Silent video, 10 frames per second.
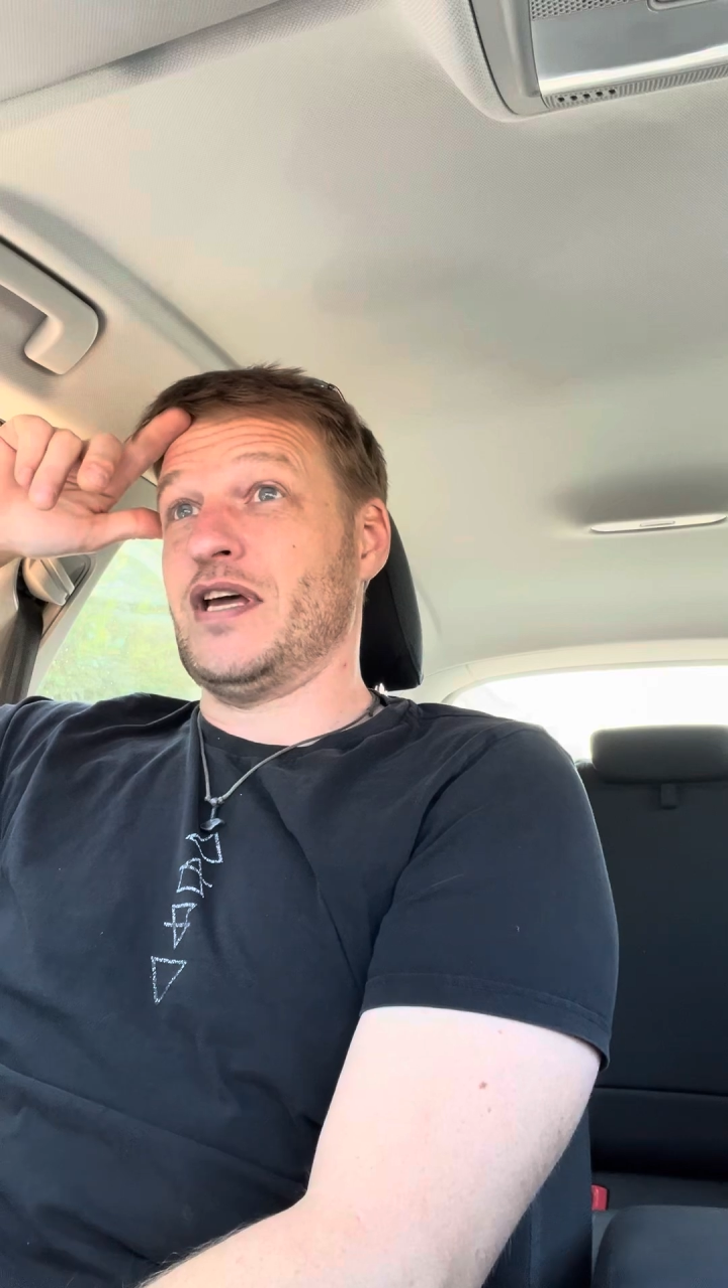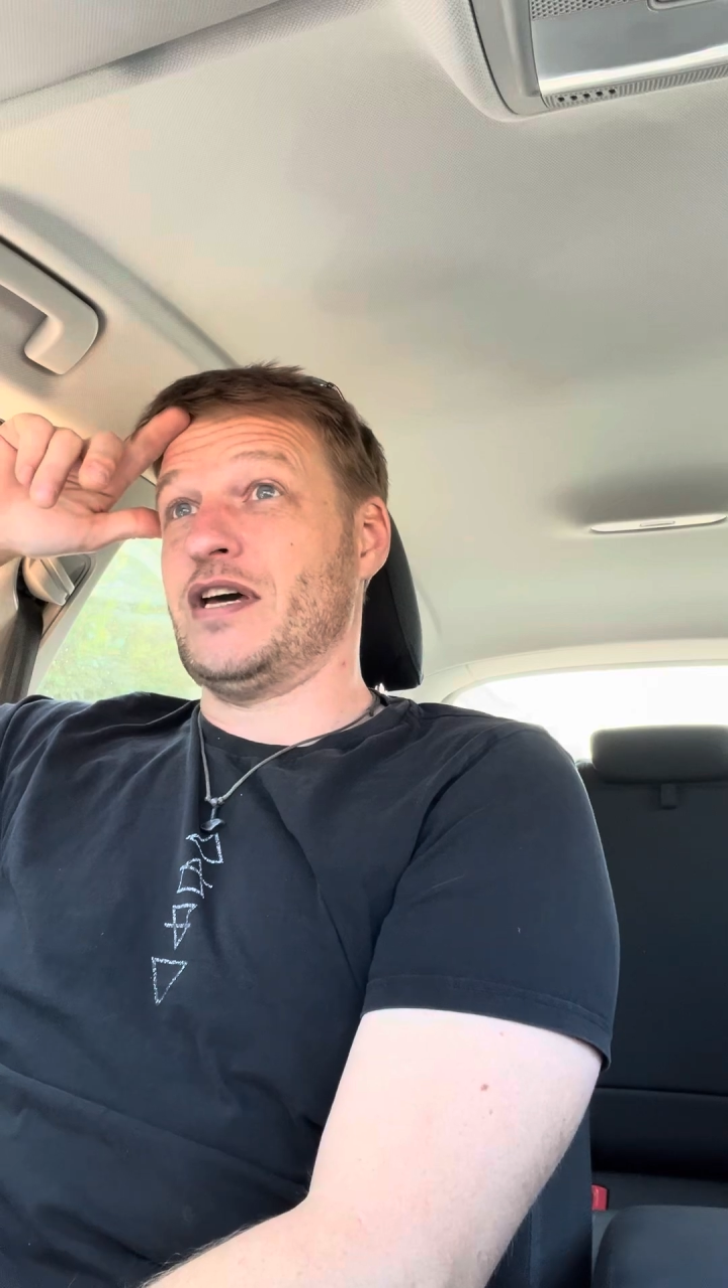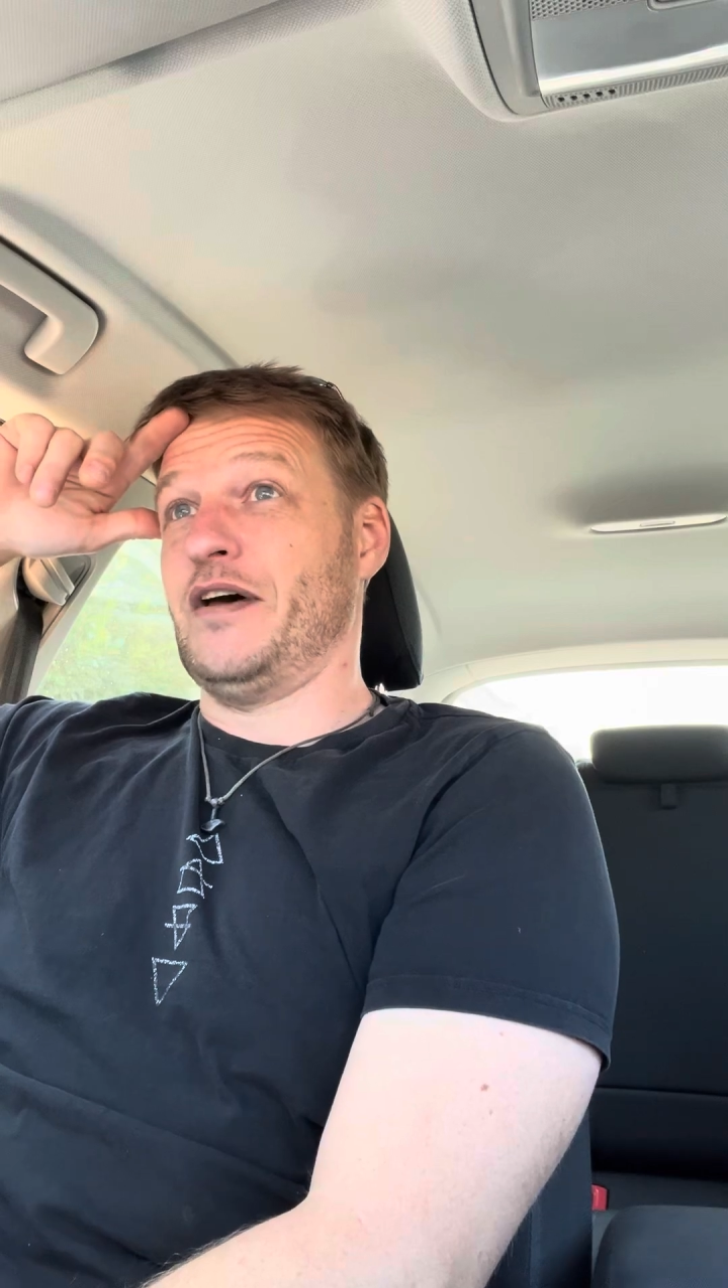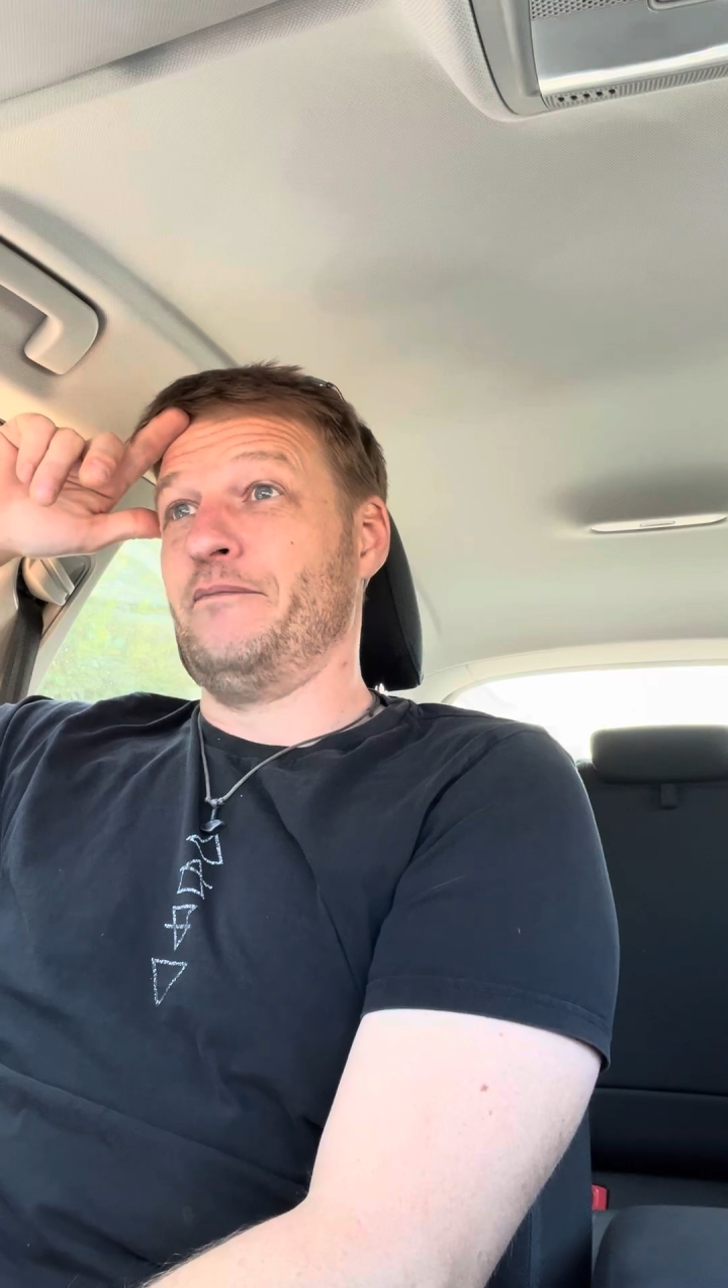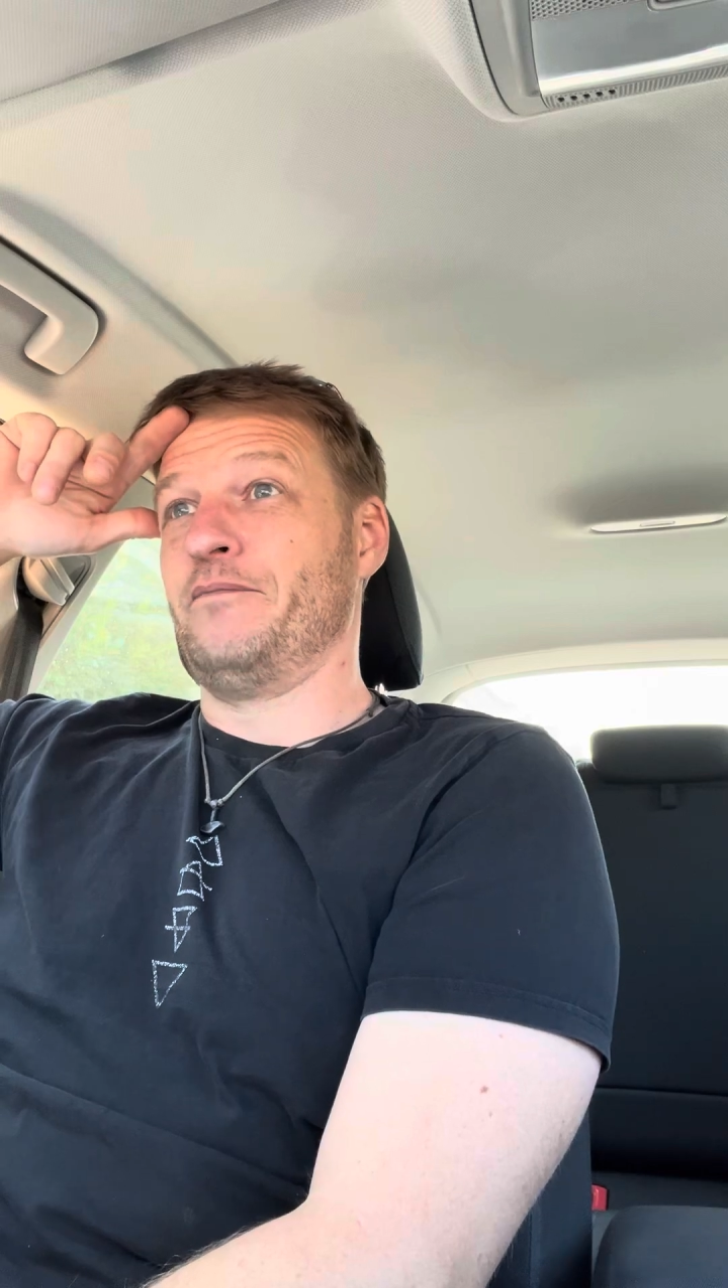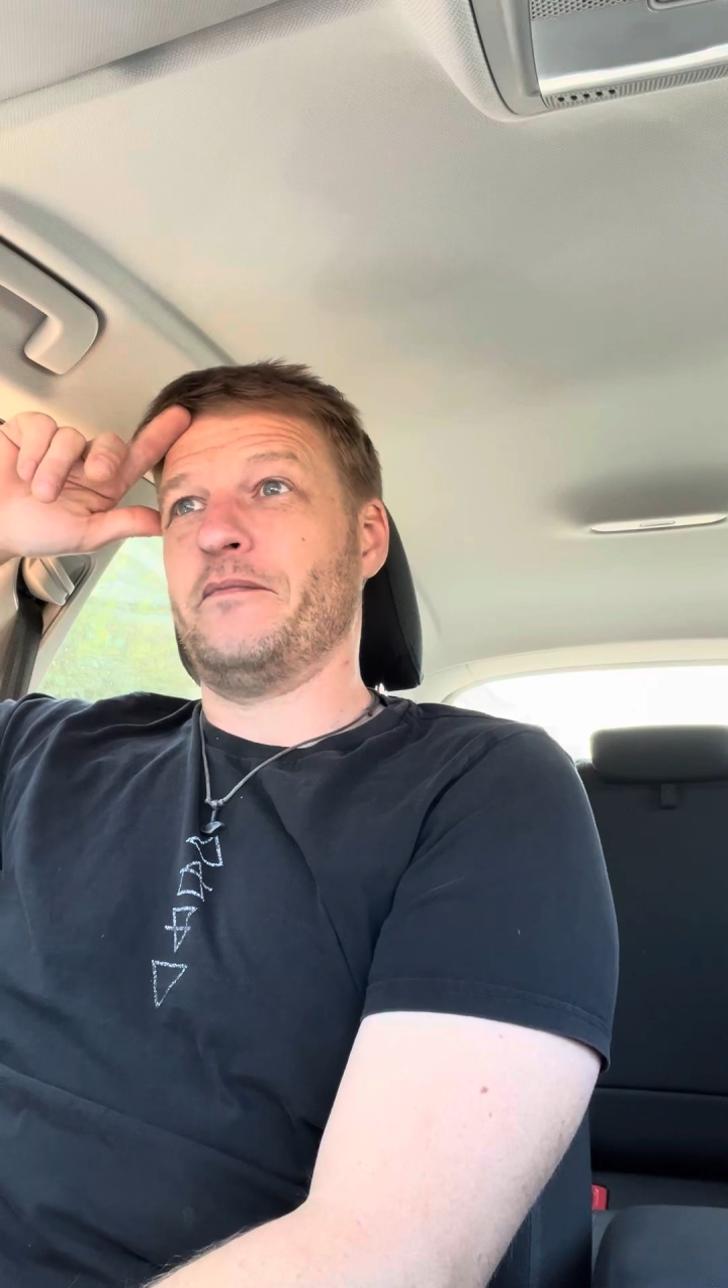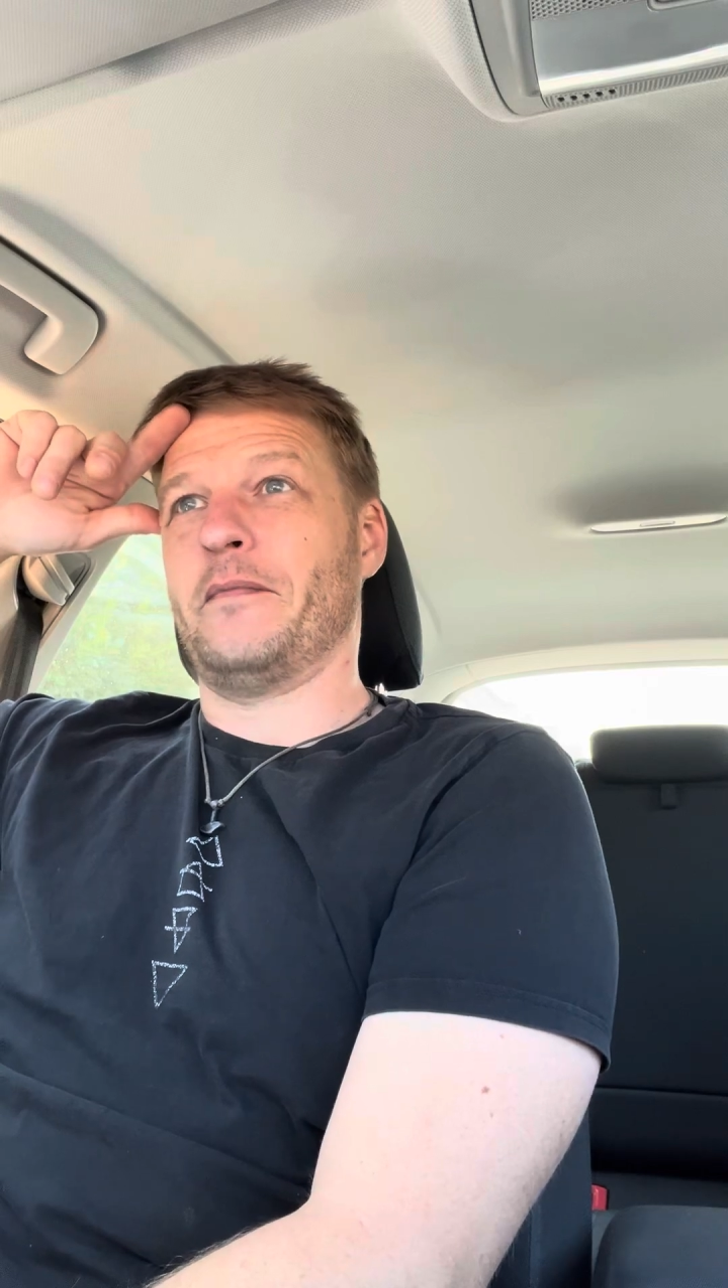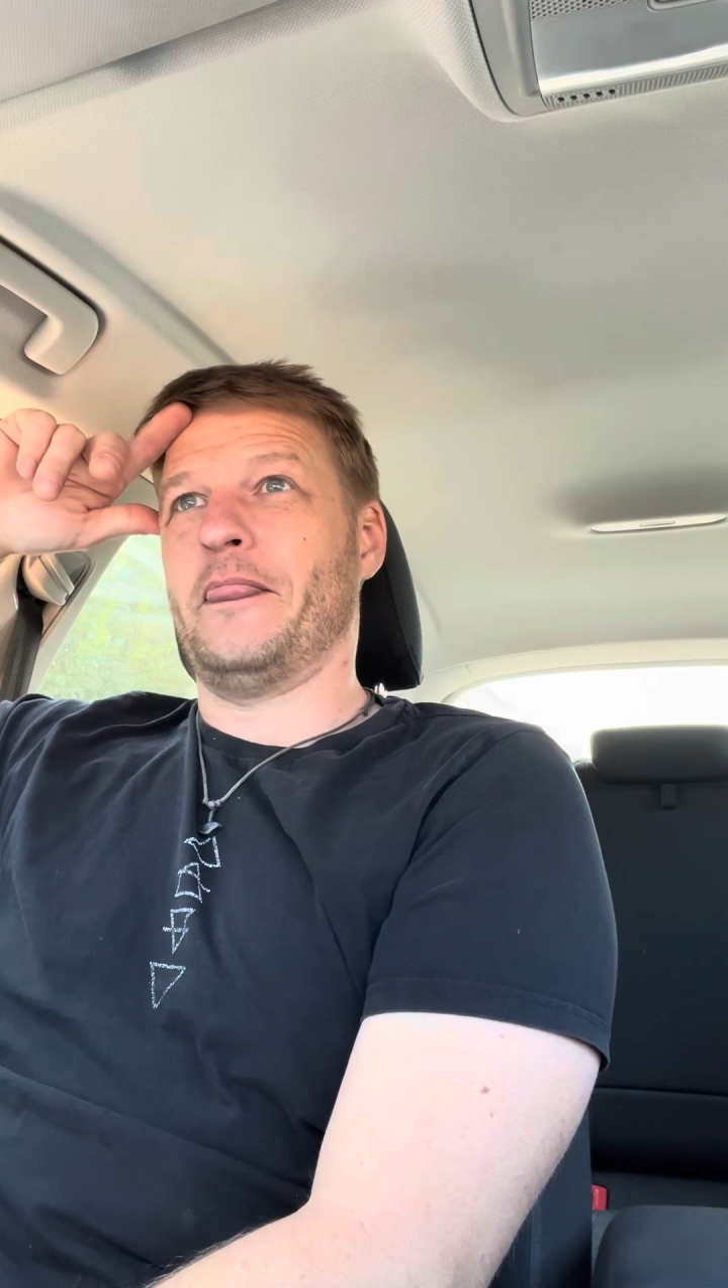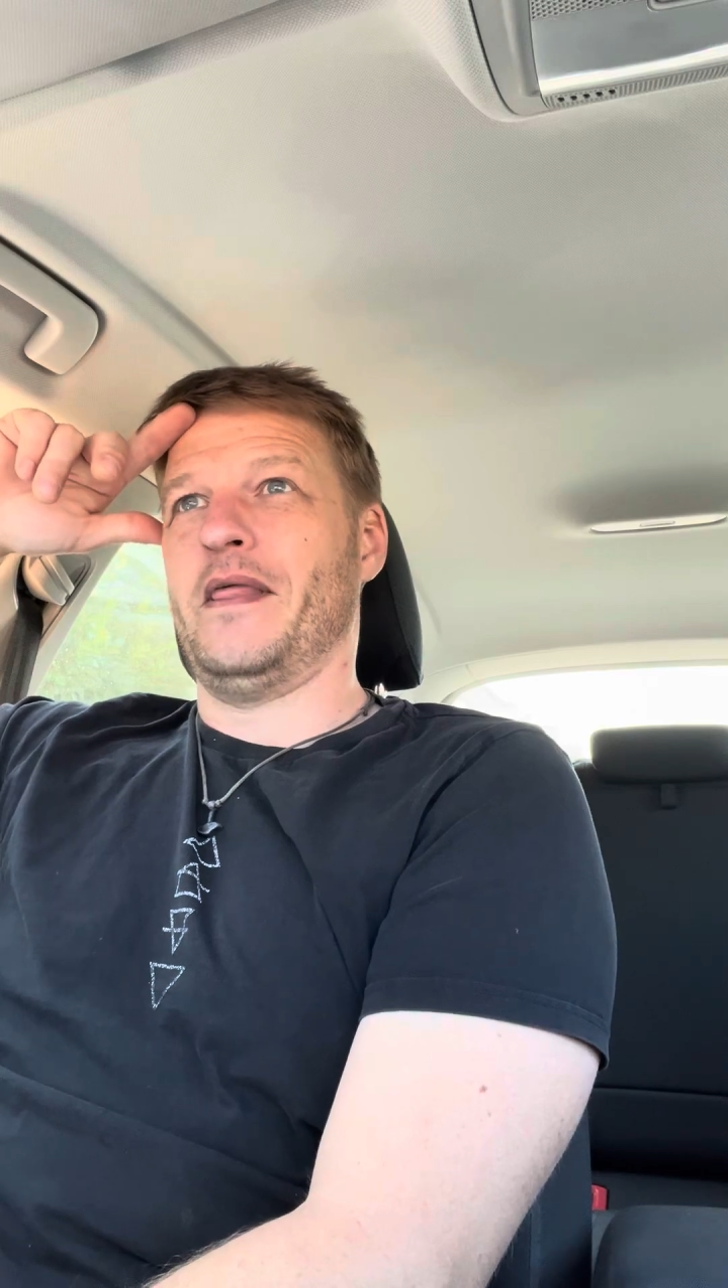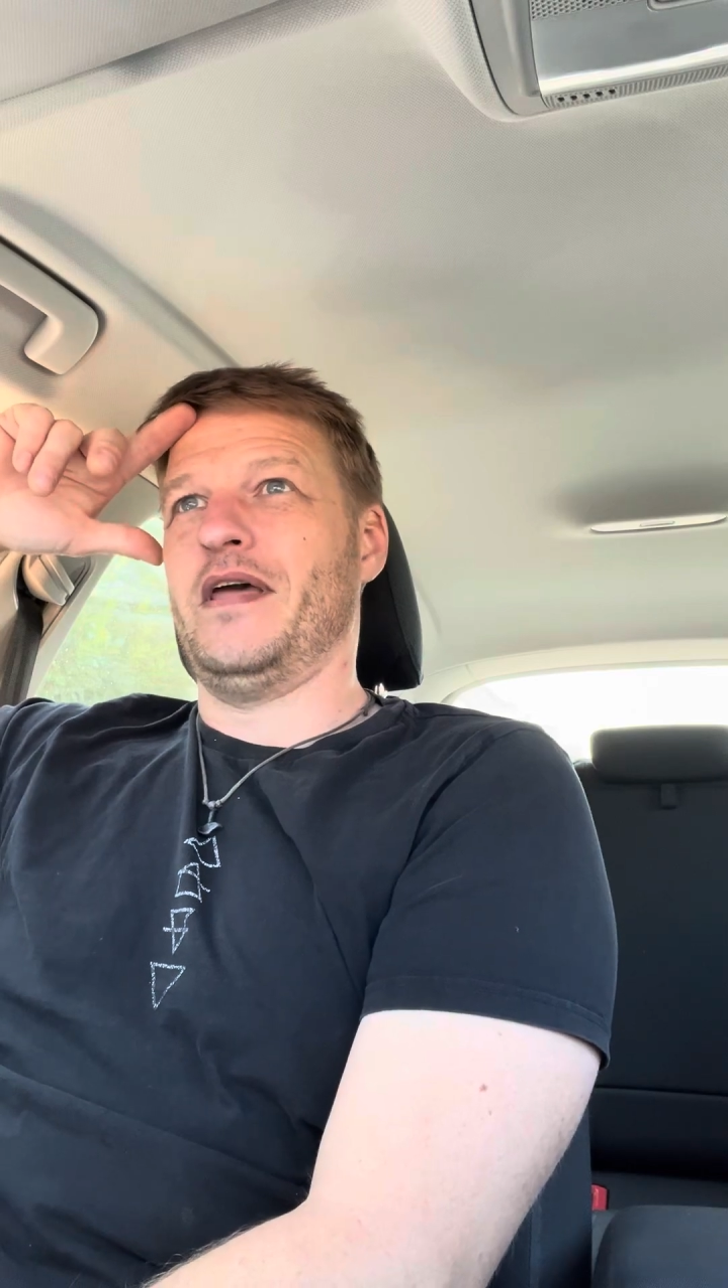
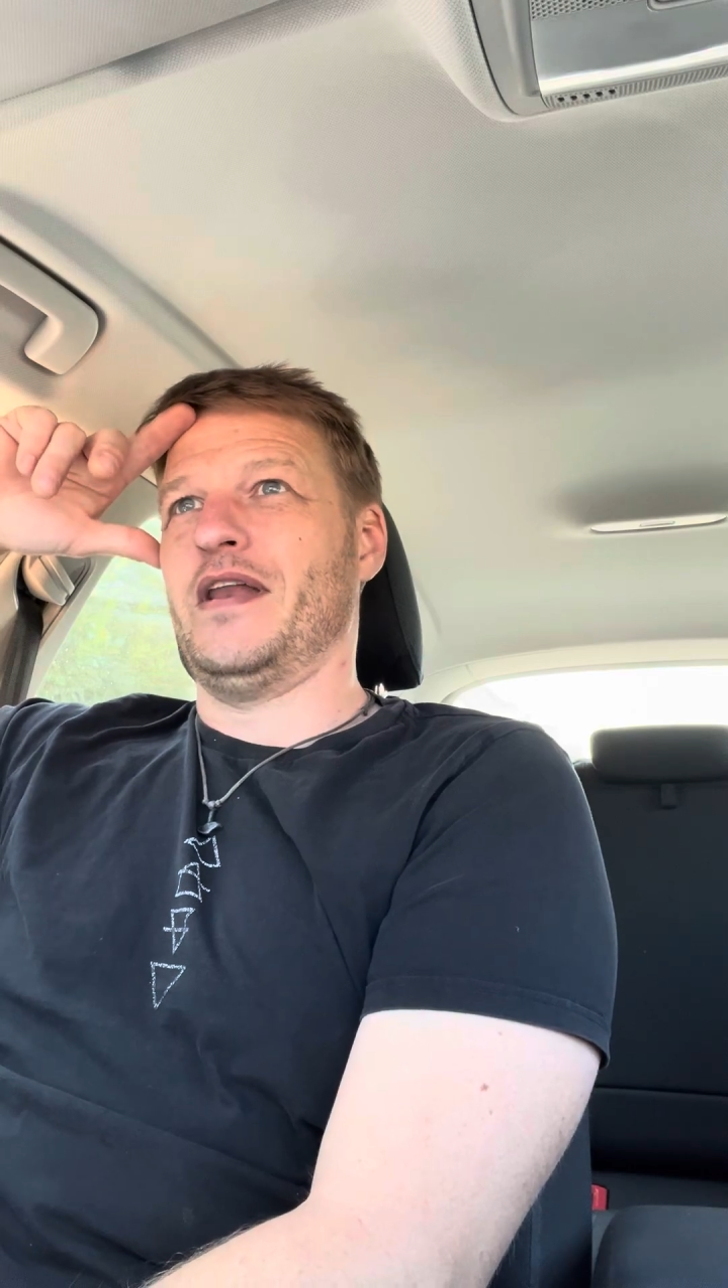you